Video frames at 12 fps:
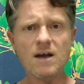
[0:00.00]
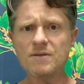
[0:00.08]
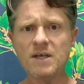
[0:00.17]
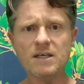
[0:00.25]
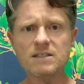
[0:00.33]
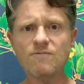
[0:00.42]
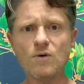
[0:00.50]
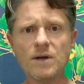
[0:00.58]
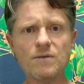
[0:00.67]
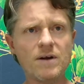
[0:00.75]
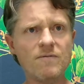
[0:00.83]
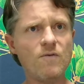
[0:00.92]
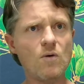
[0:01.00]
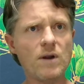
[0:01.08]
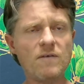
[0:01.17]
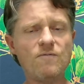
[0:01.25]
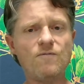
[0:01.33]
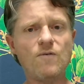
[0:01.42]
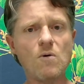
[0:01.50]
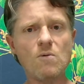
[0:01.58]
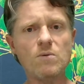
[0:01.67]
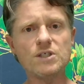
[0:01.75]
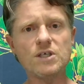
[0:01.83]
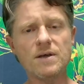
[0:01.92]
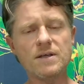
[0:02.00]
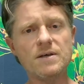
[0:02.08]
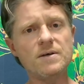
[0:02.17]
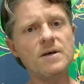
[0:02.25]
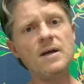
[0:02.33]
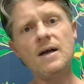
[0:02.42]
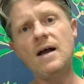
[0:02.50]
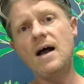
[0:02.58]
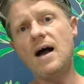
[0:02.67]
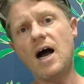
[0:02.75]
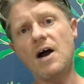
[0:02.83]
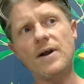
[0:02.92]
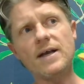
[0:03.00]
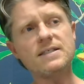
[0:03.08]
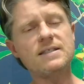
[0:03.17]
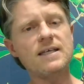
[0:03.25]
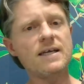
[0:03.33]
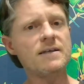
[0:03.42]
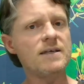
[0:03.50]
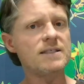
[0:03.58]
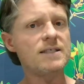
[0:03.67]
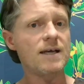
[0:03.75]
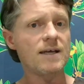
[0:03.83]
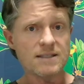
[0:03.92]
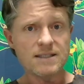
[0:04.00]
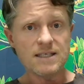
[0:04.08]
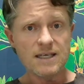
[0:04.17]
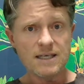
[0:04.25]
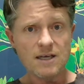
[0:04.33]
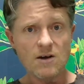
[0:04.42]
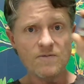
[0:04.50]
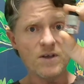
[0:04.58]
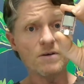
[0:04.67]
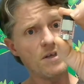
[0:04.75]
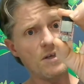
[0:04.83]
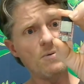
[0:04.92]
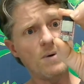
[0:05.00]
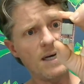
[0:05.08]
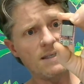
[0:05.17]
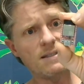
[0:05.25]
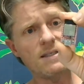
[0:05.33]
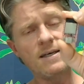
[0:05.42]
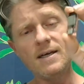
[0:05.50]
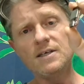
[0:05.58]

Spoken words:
I think it's 43 and 44, which are your RXD and your TXD of your UARTs.